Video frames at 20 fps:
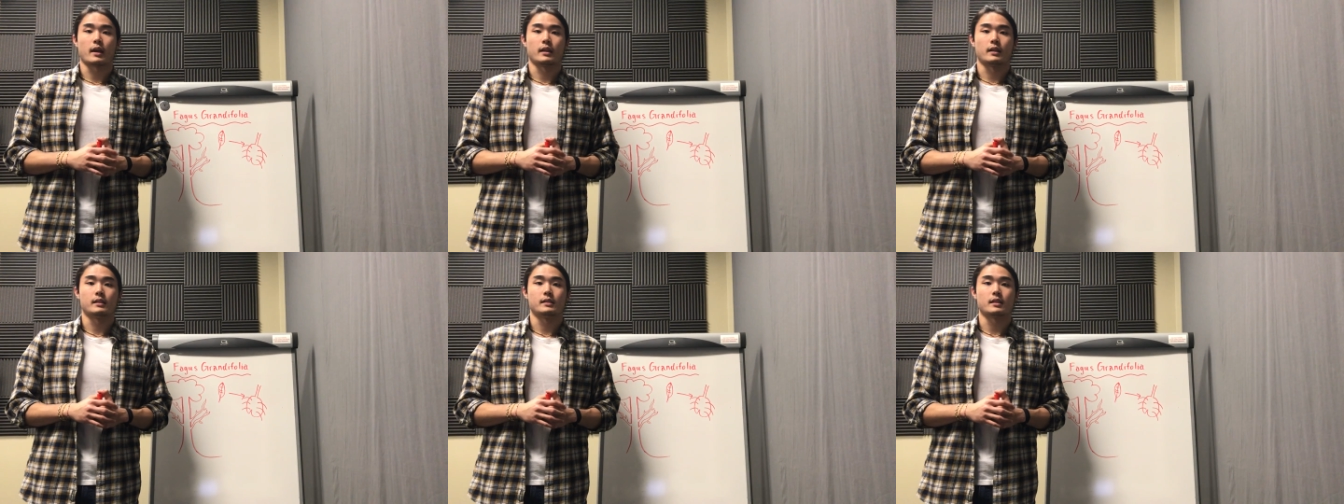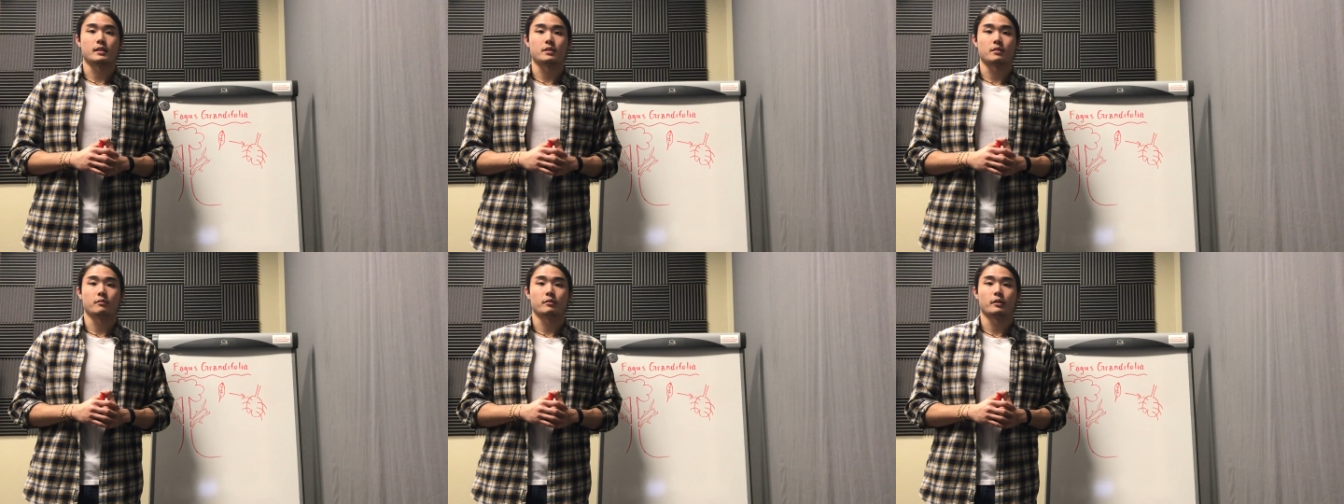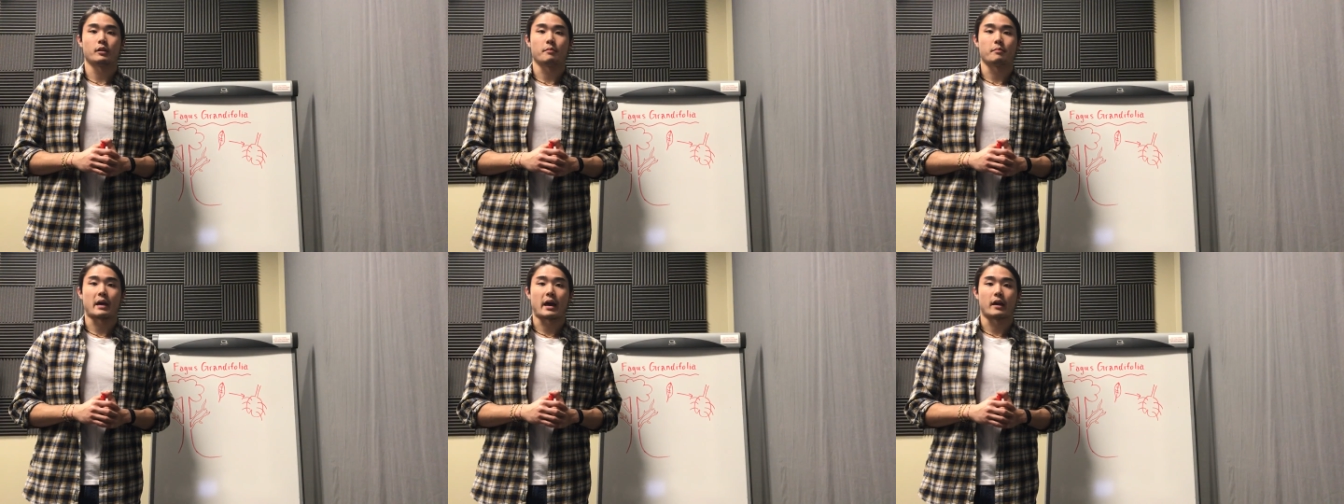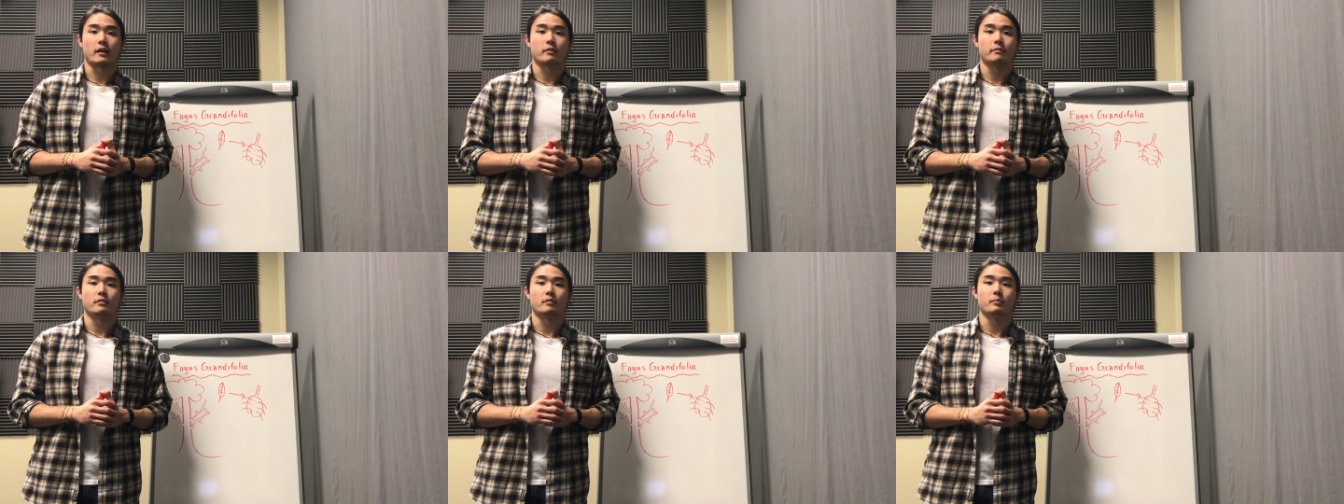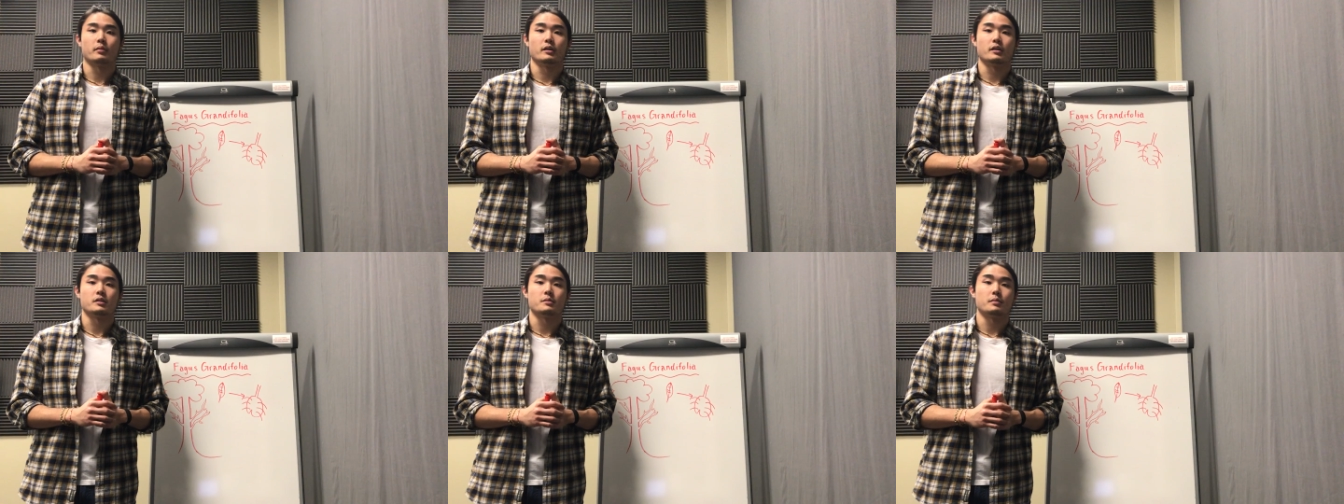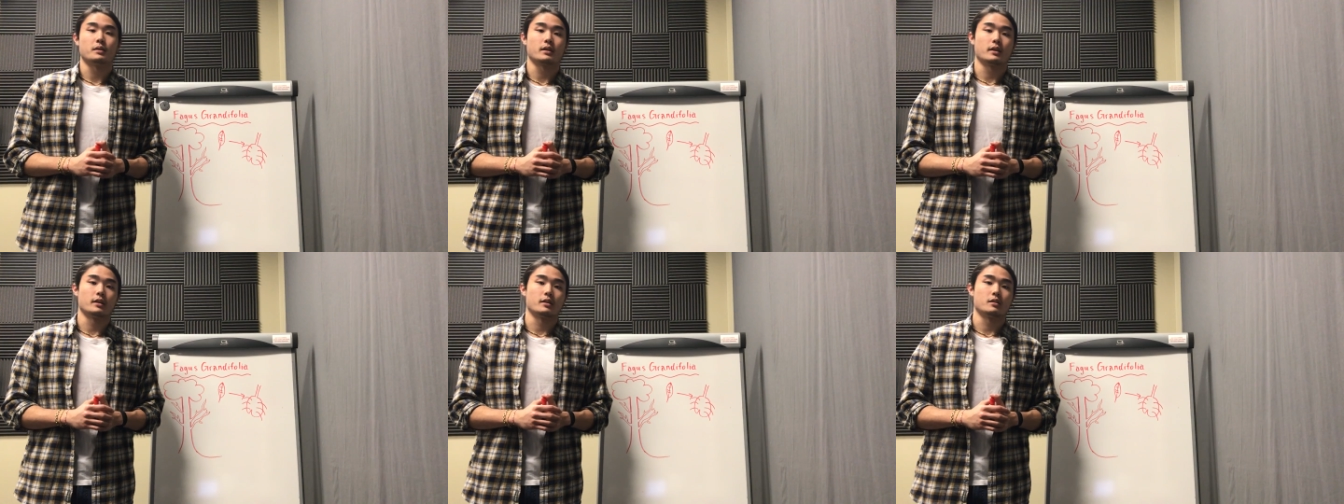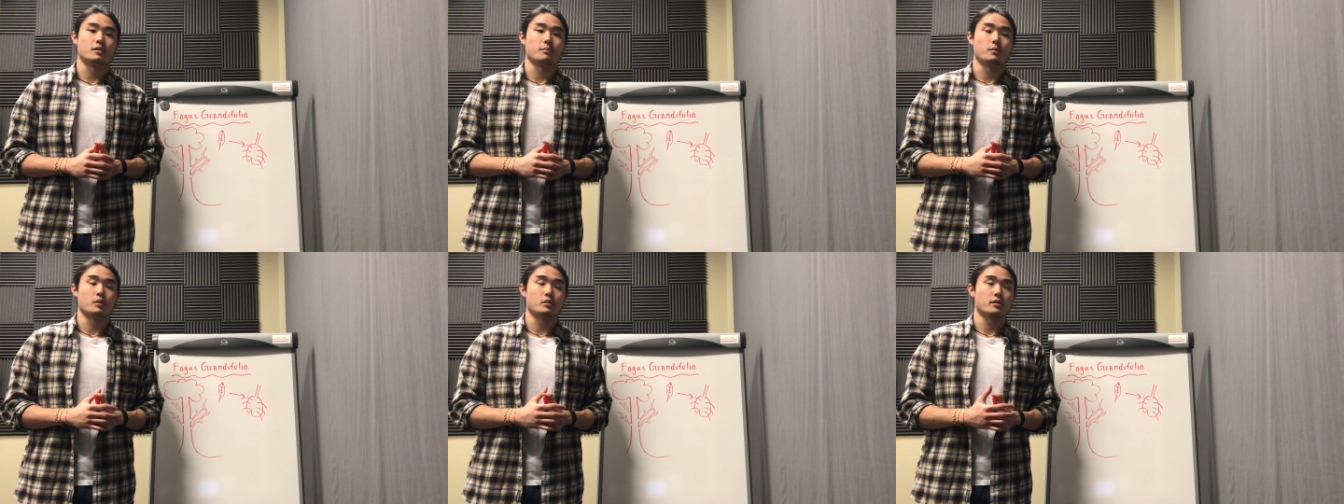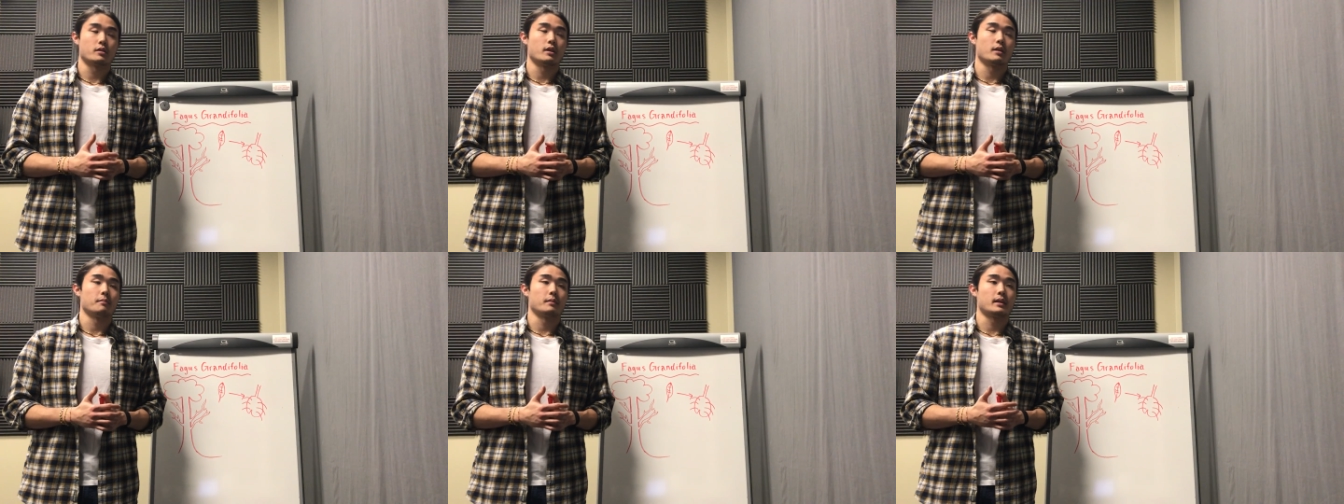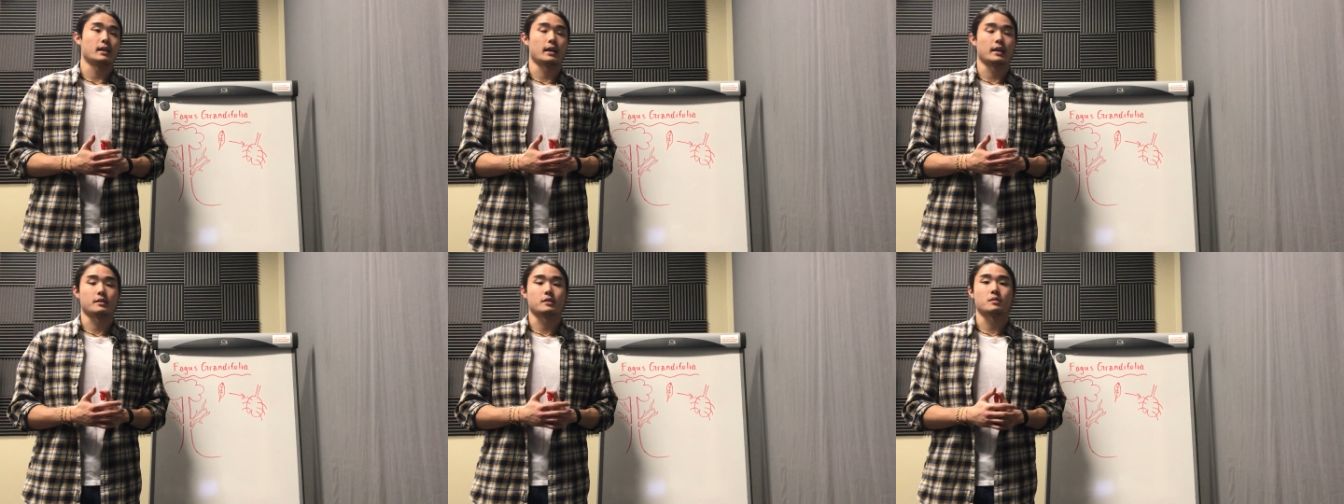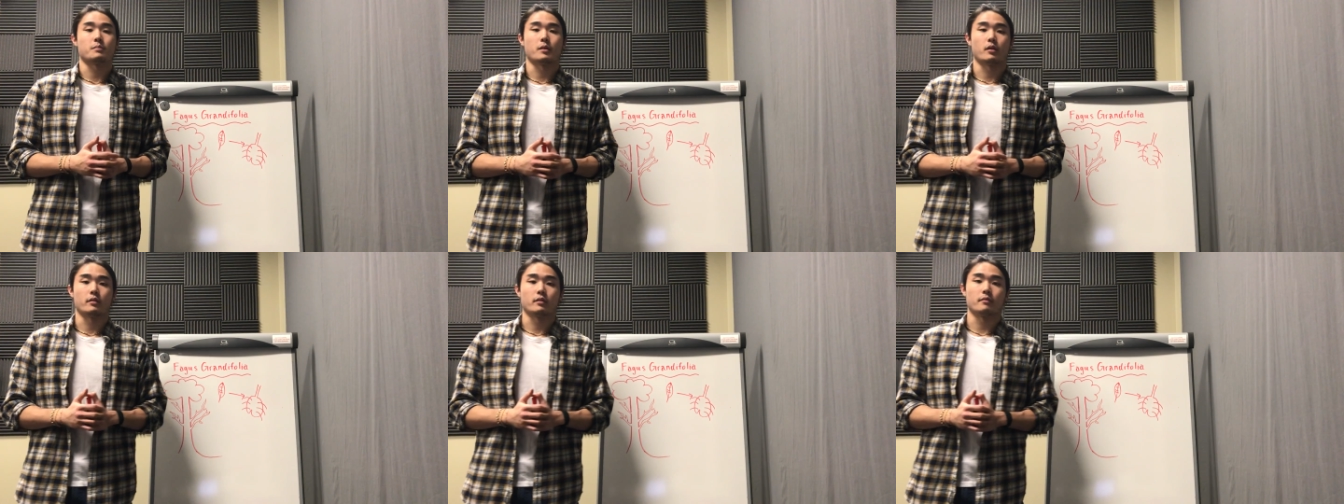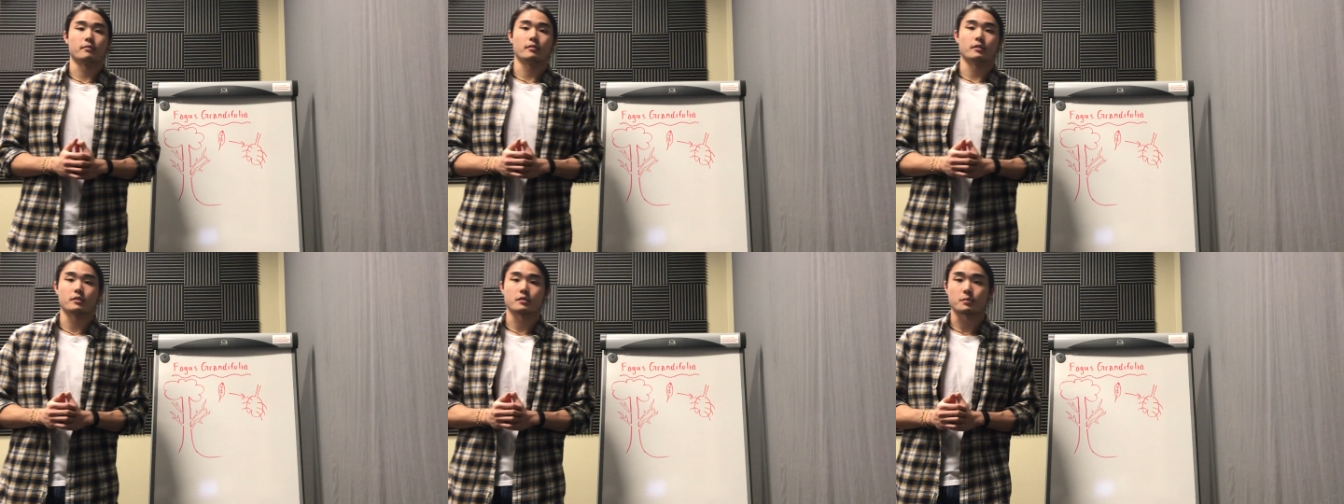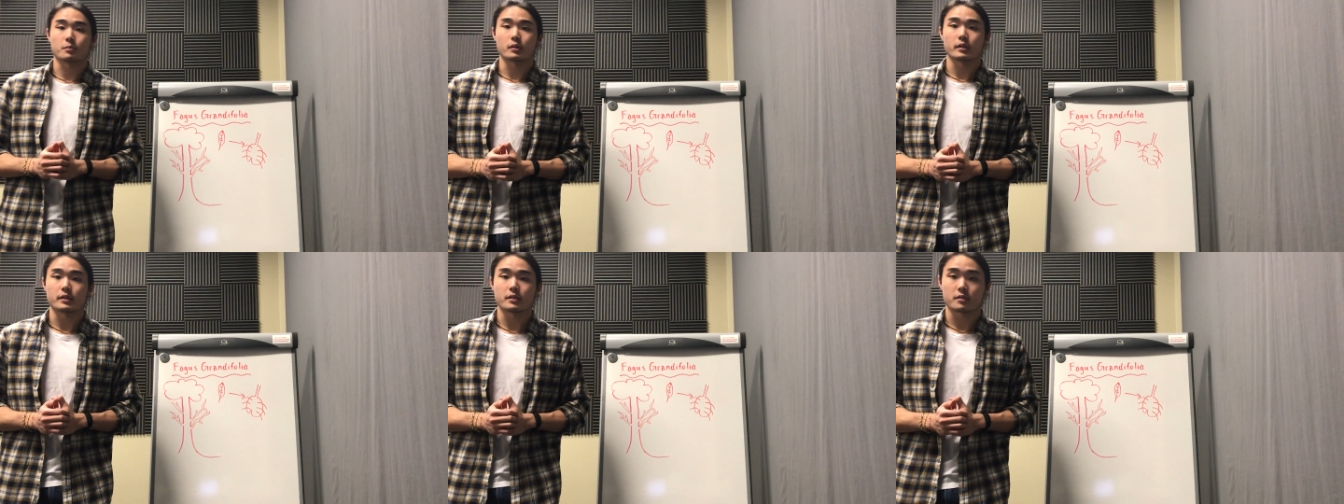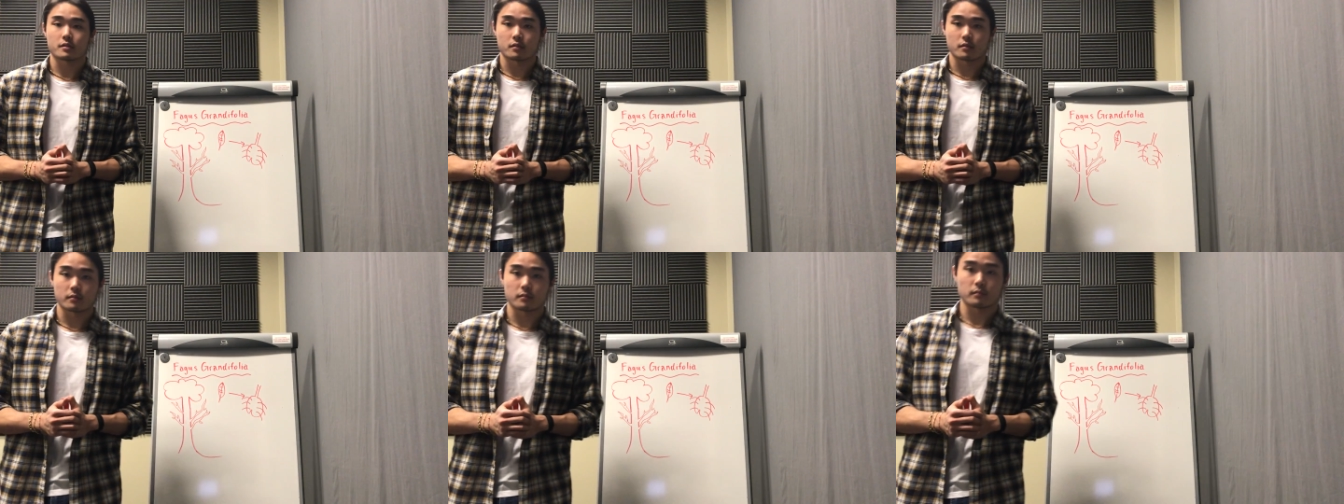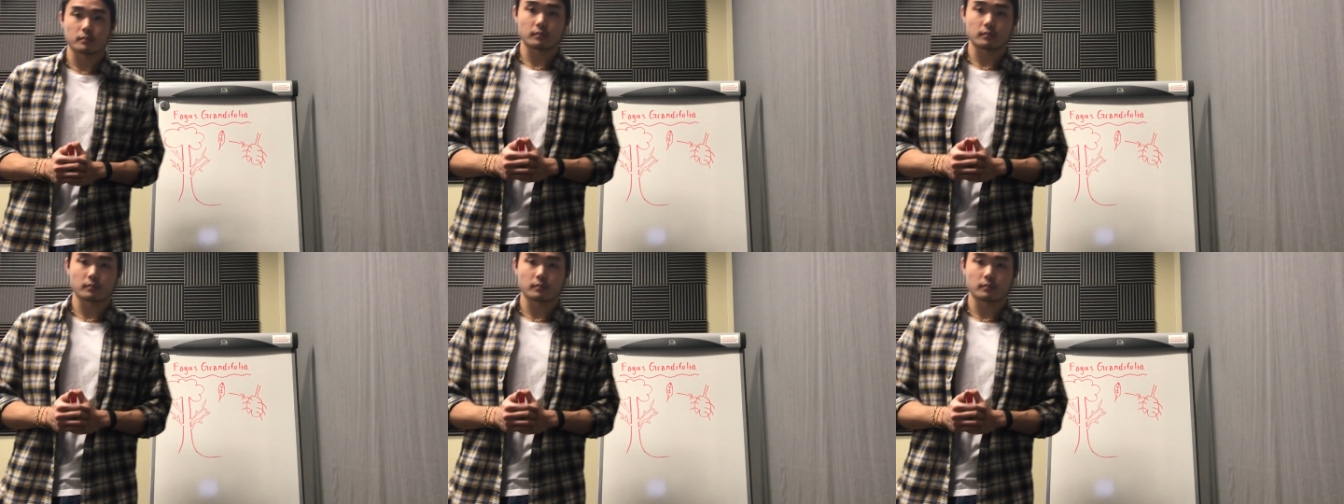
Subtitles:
and it doesn't really matter for birds because most of them can't smell in the first place.